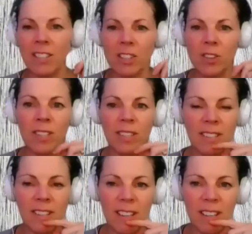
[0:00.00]
you know,
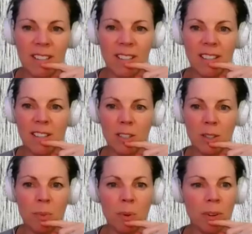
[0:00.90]
it's an
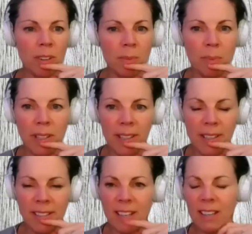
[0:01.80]
important
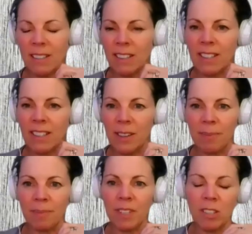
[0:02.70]
place. I like,
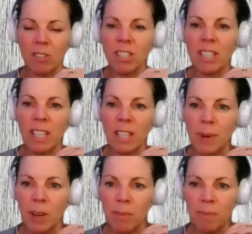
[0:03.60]
cause I'm just thinking
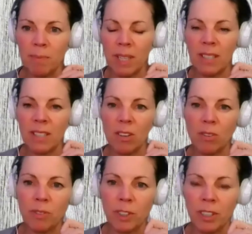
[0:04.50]
about
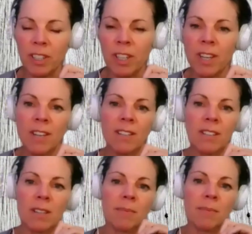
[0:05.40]
myself for
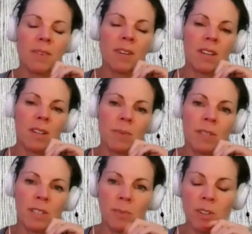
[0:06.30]
some of the
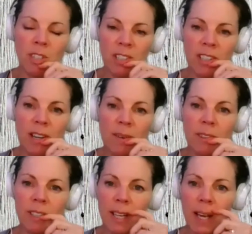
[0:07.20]
business project that I'm
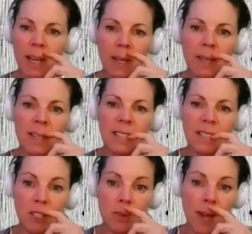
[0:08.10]
looking at and
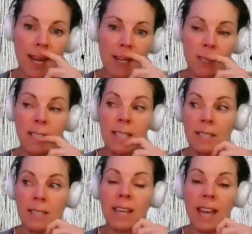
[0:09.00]
to
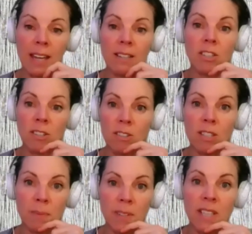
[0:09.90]
actually get to
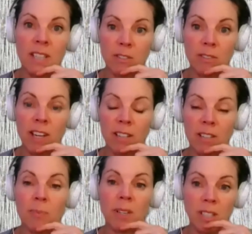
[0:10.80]
some of these
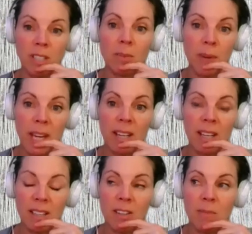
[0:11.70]
events and participate
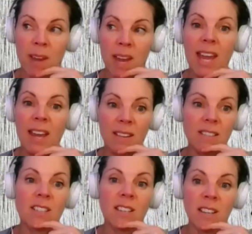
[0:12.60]
in them
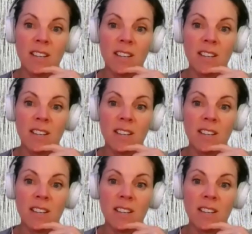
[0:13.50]
and